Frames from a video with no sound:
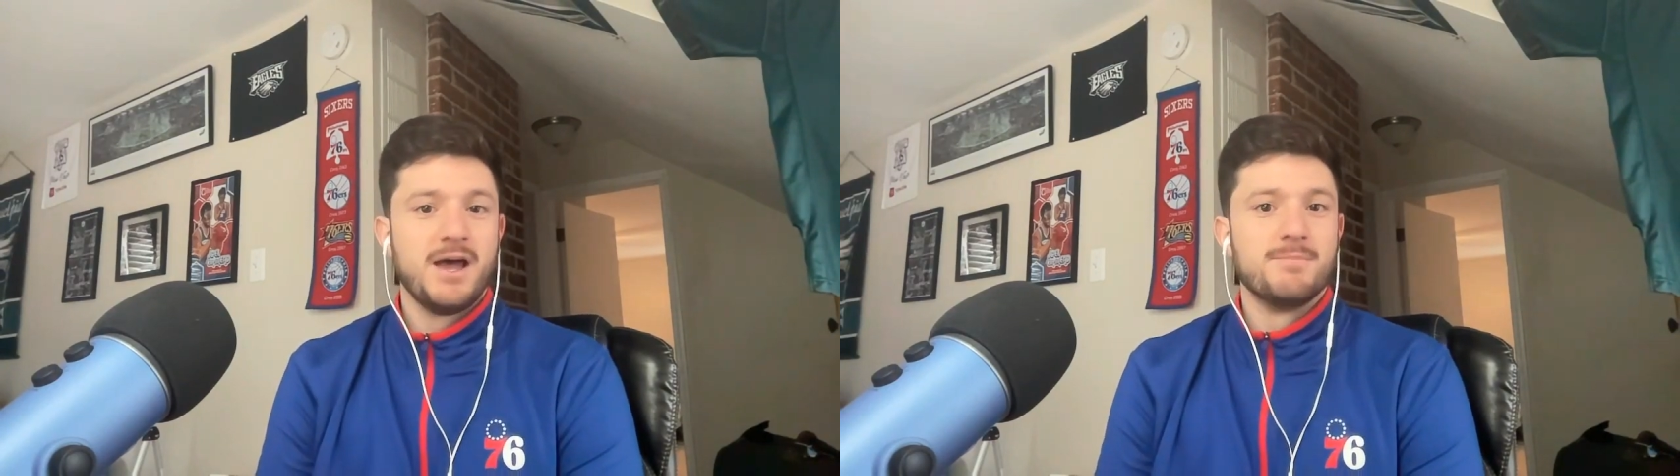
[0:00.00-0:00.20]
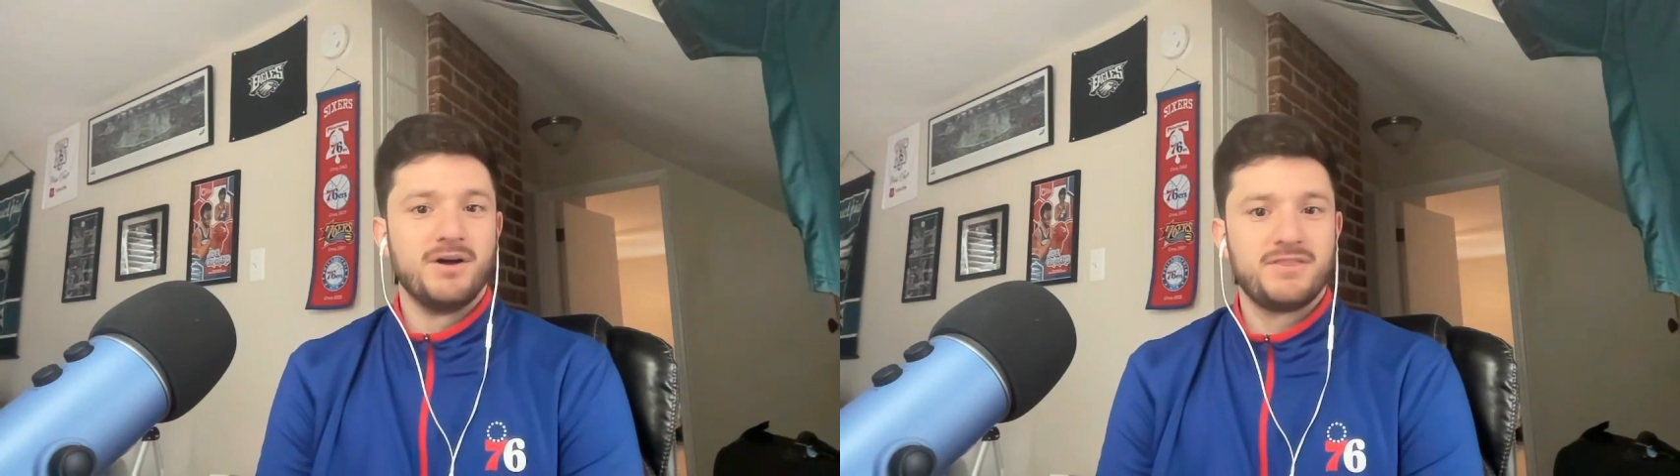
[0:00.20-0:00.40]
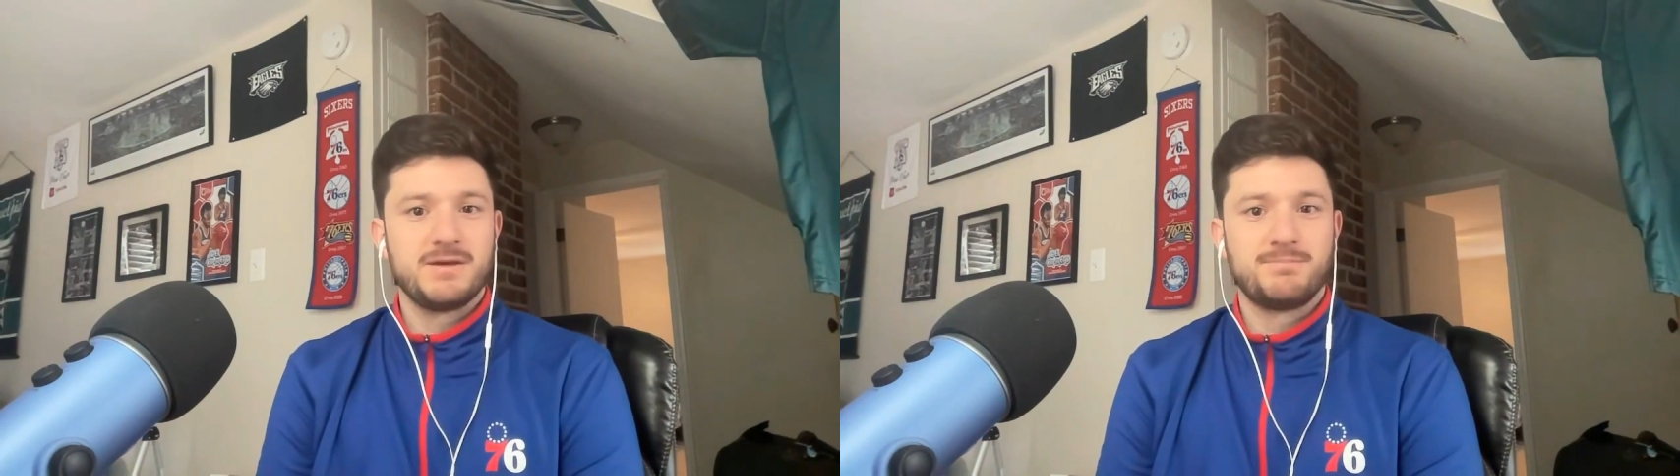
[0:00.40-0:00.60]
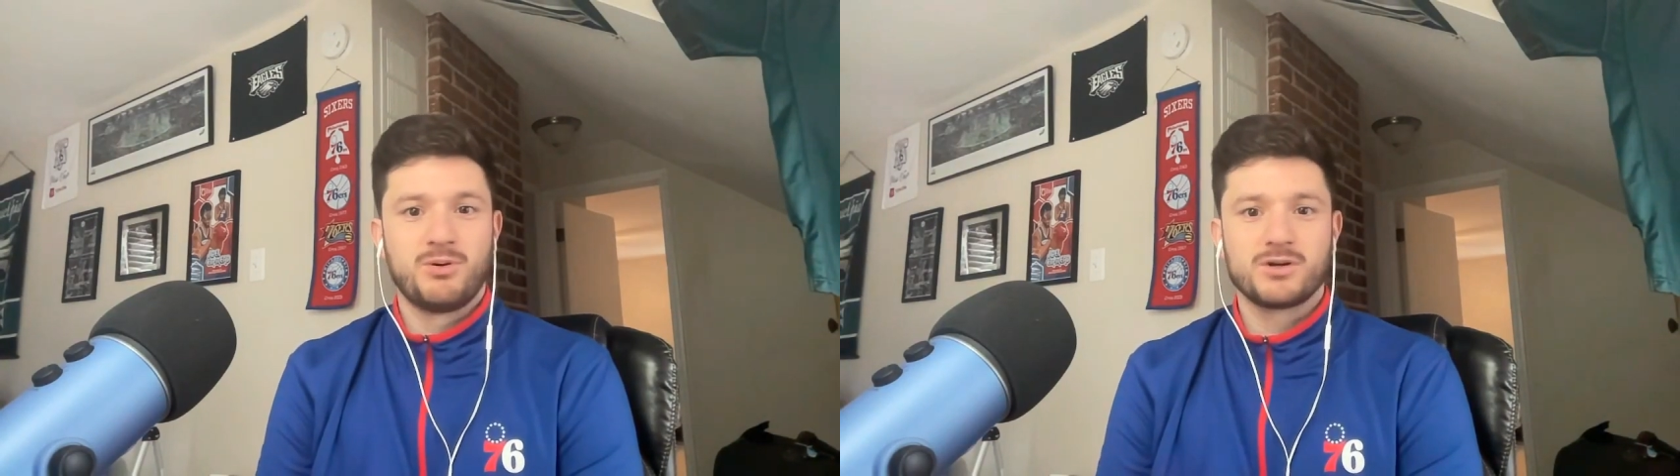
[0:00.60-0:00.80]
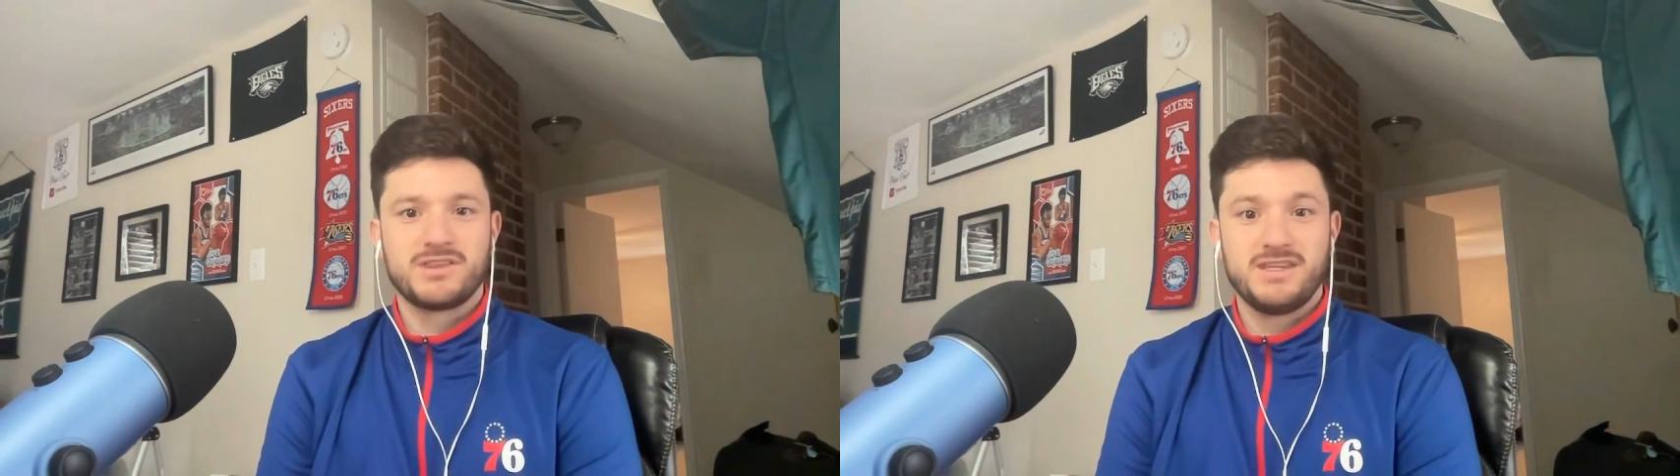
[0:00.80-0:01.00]
But the
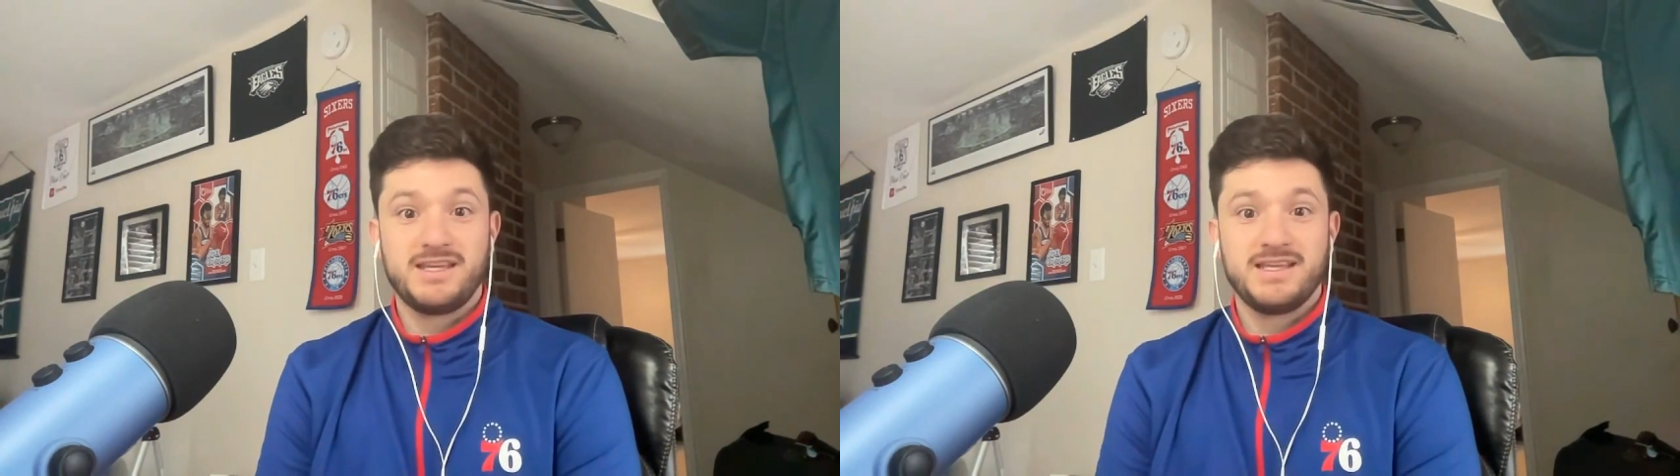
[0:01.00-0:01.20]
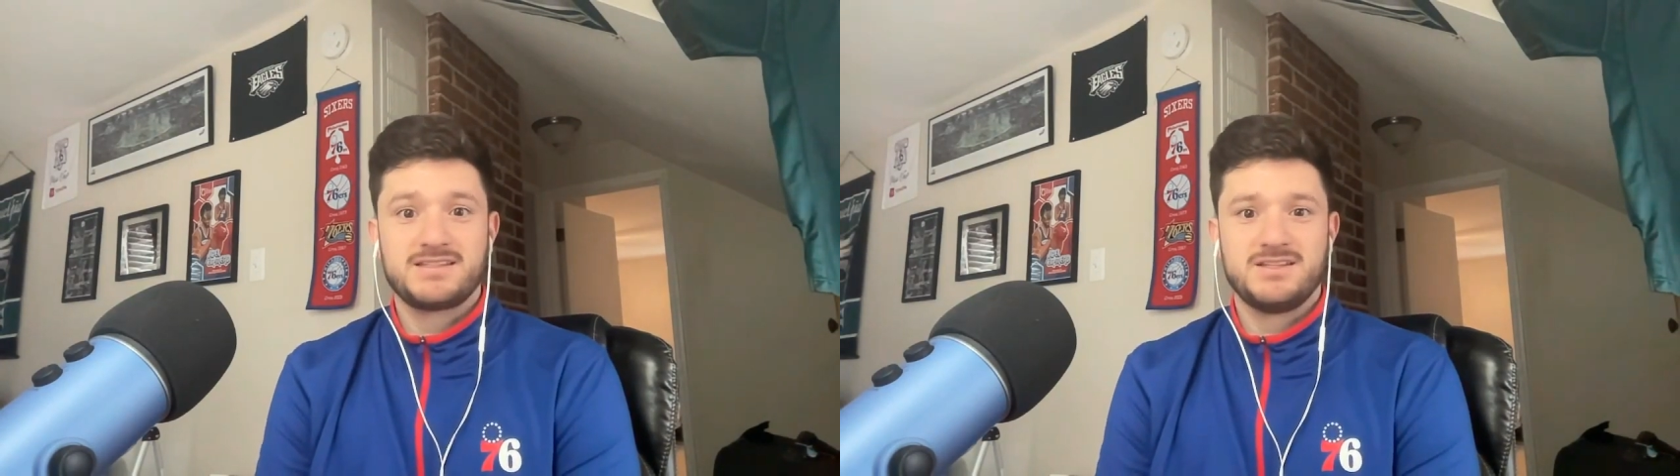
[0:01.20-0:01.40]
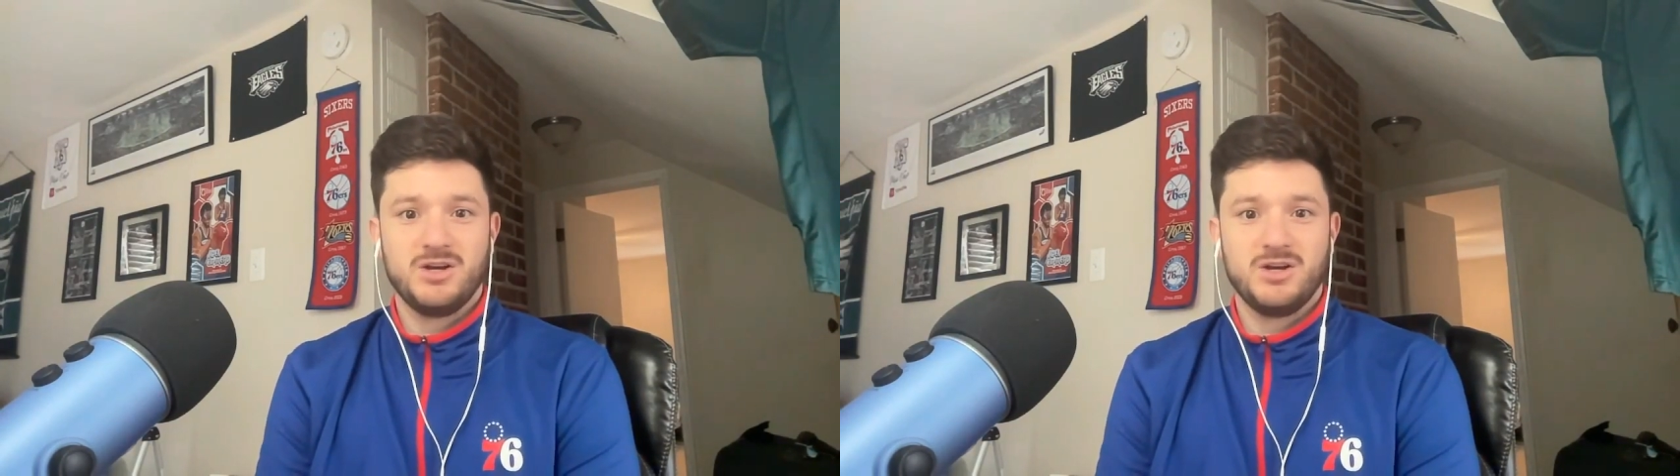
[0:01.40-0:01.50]
important thing to